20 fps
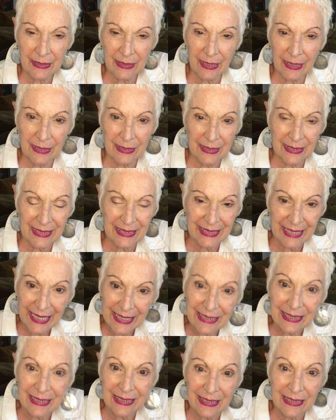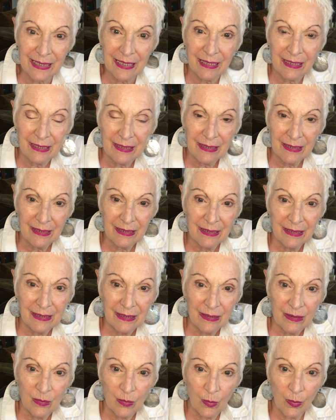can sense
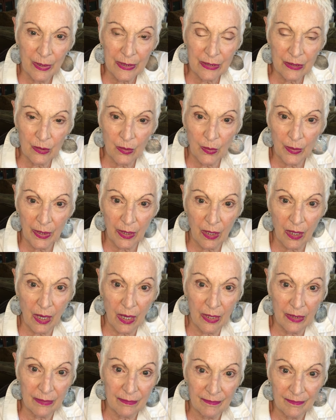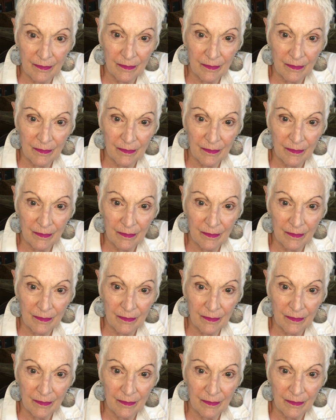what's going on.